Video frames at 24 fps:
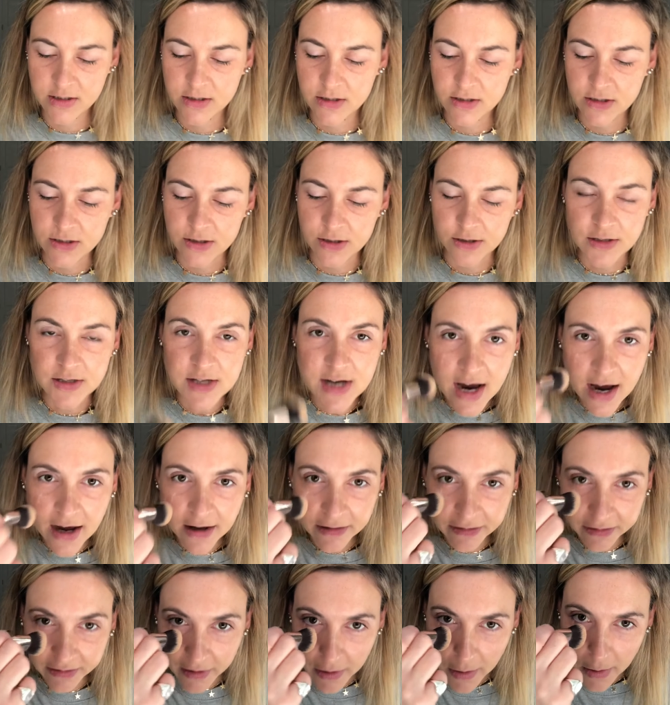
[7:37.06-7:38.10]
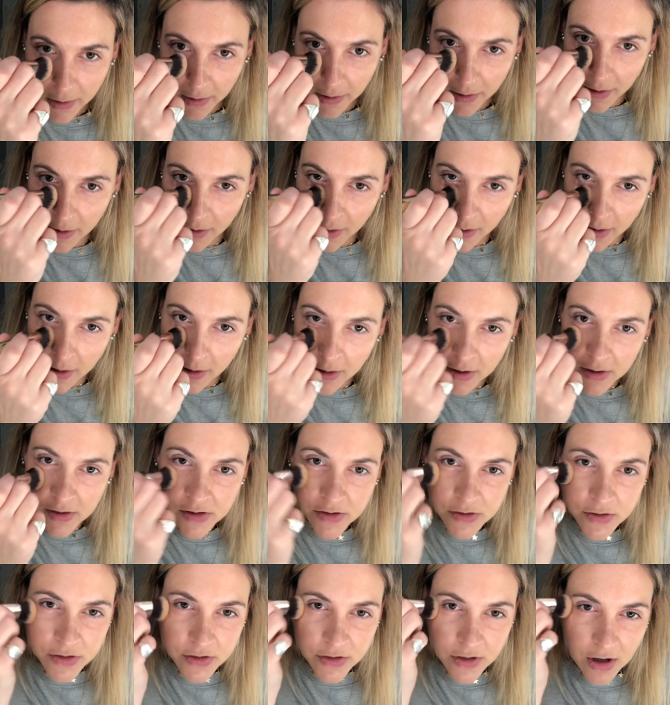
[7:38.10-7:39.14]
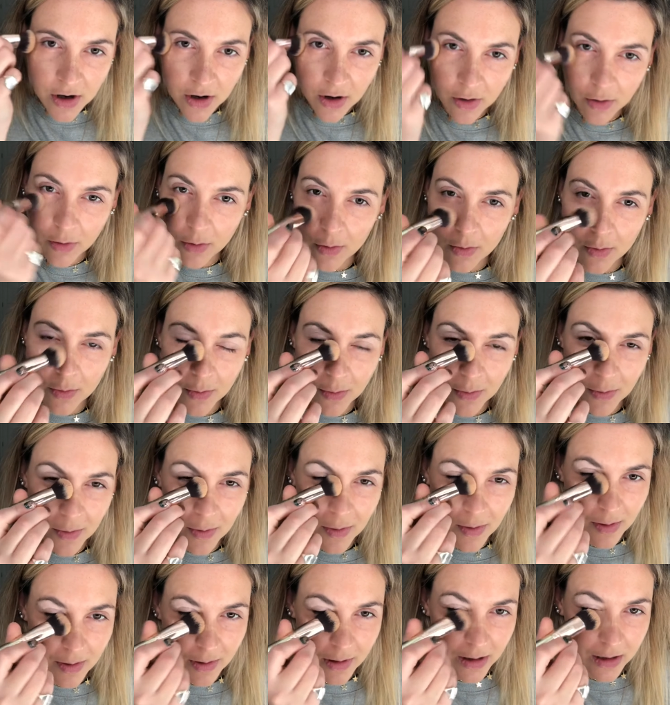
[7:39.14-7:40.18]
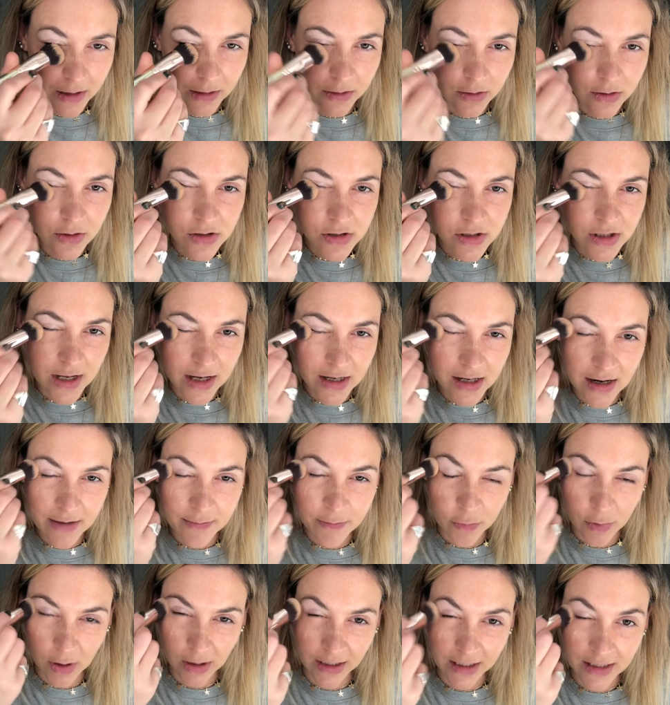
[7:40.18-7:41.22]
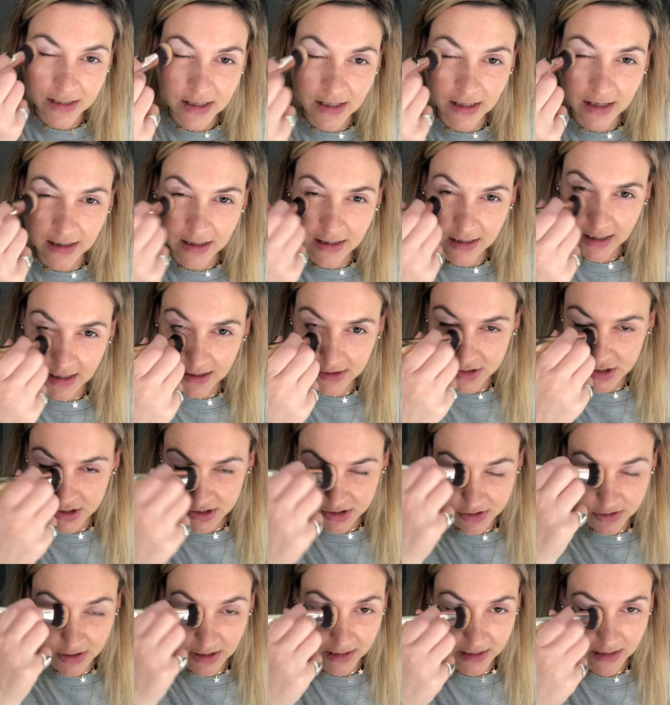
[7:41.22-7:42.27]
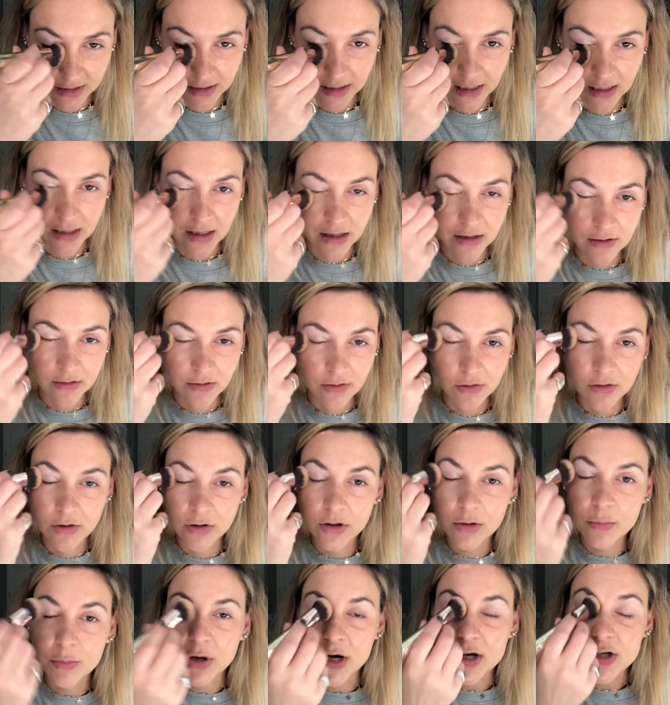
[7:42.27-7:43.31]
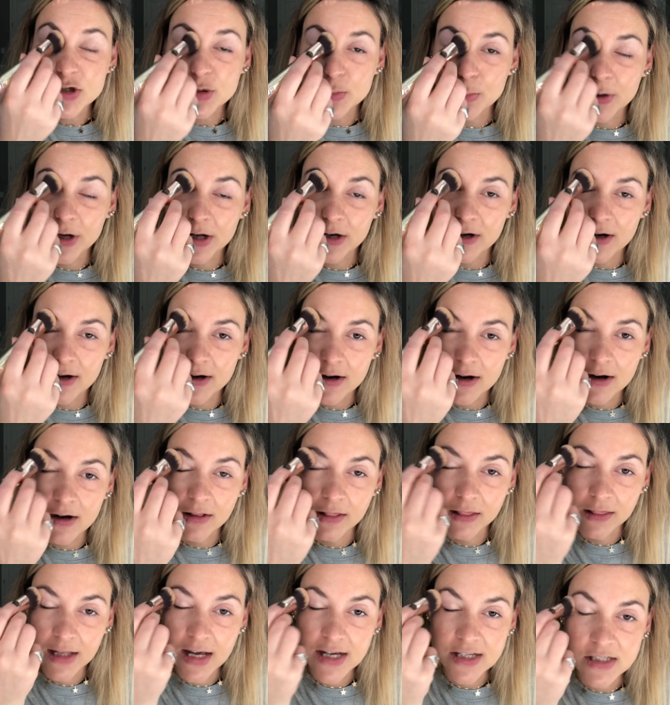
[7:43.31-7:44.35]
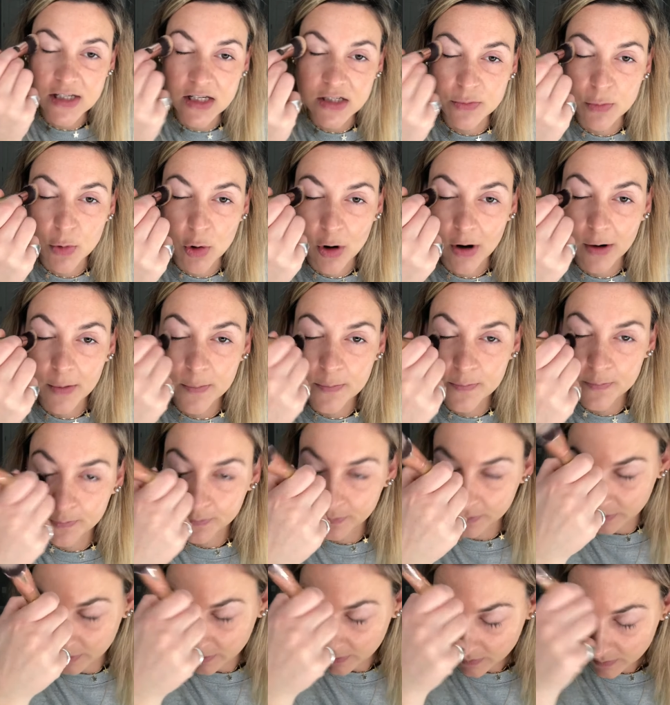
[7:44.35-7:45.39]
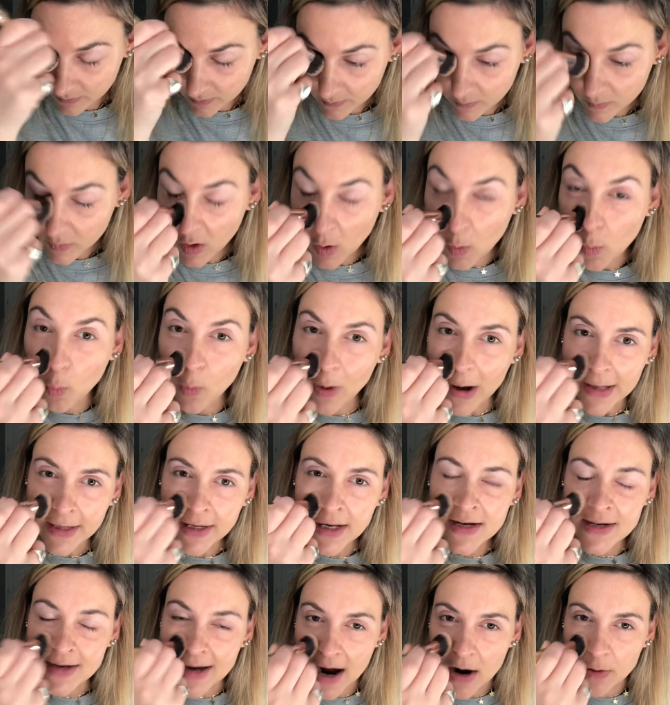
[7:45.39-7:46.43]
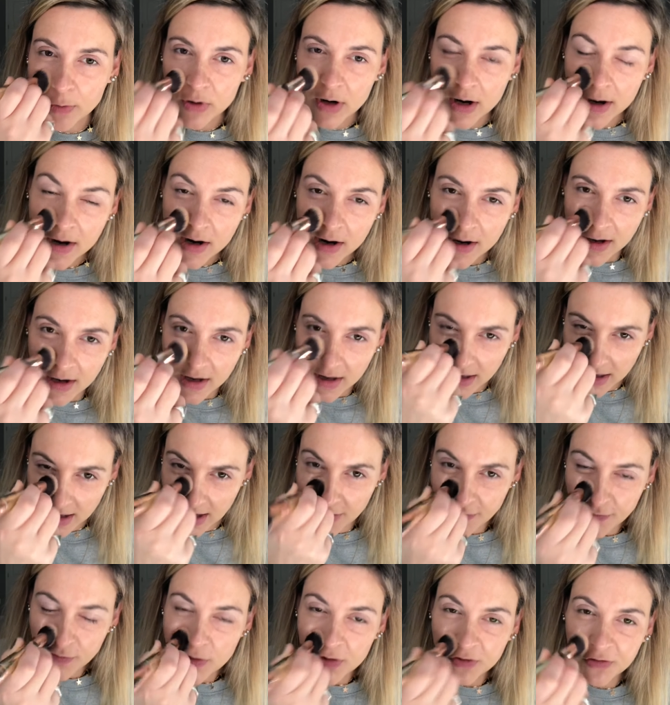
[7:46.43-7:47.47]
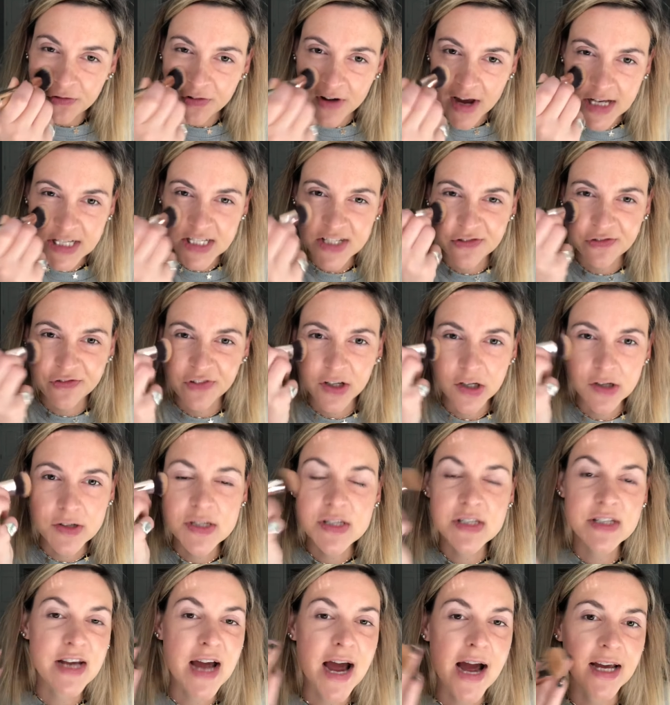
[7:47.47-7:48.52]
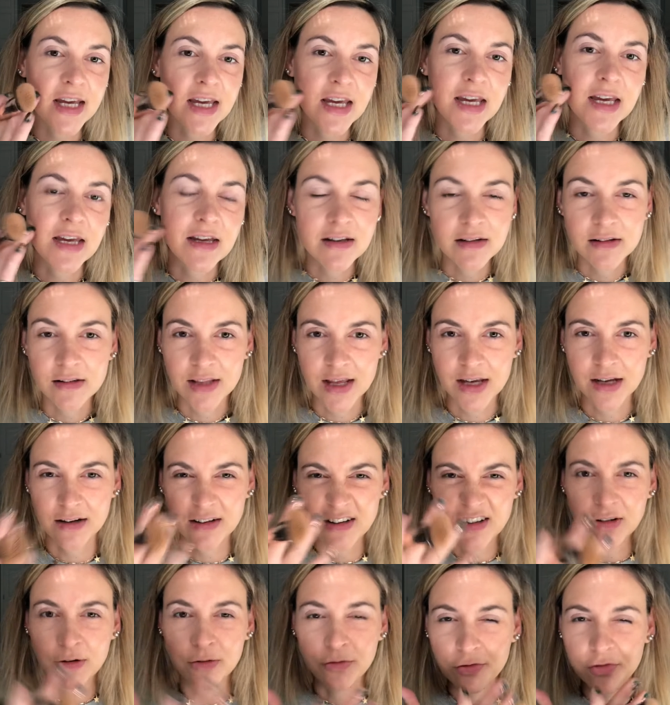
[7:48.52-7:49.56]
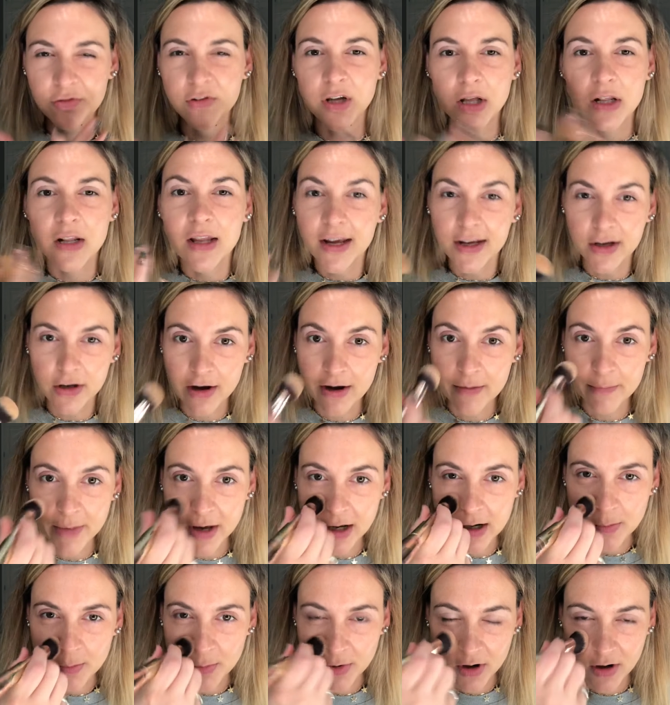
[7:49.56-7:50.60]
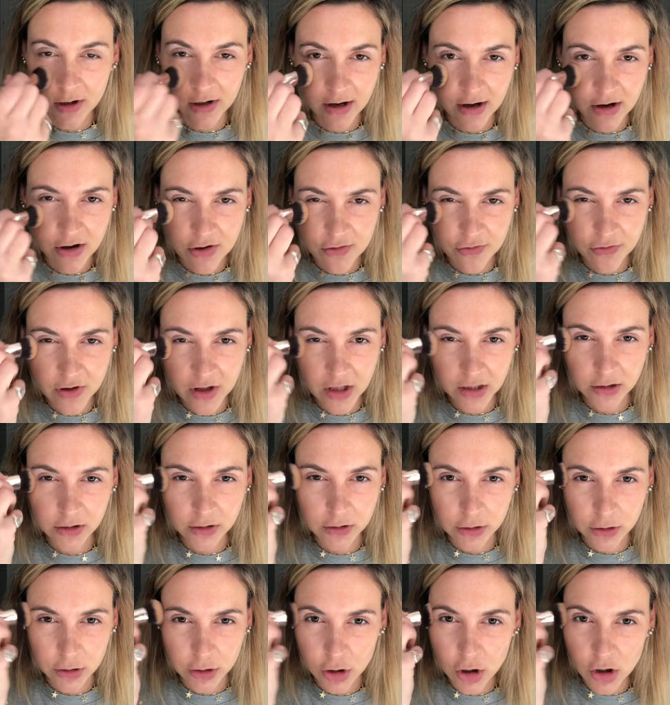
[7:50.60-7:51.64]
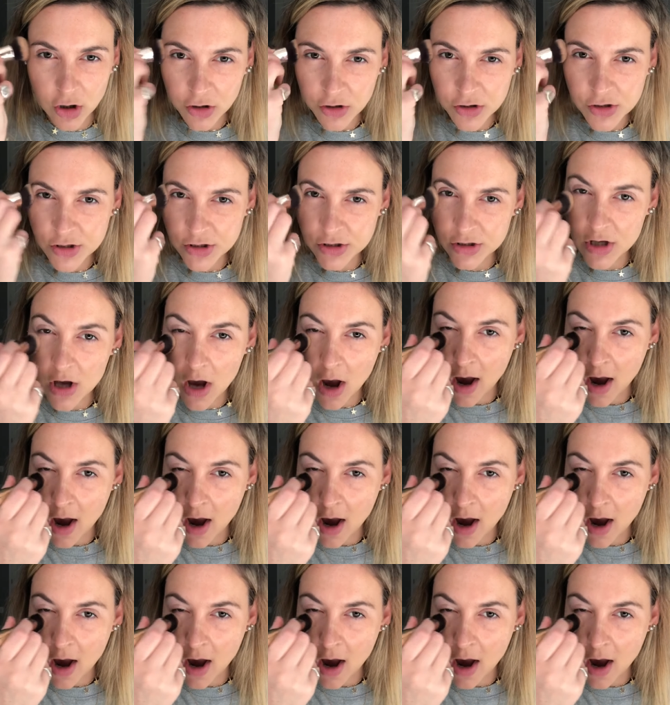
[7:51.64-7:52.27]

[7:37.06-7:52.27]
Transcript: to death. So it looks like I'm really digging it in just so I can get it on the brush, but less is more. When in doubt, if your face feels tacky, like you feel like you have makeup on, if it looks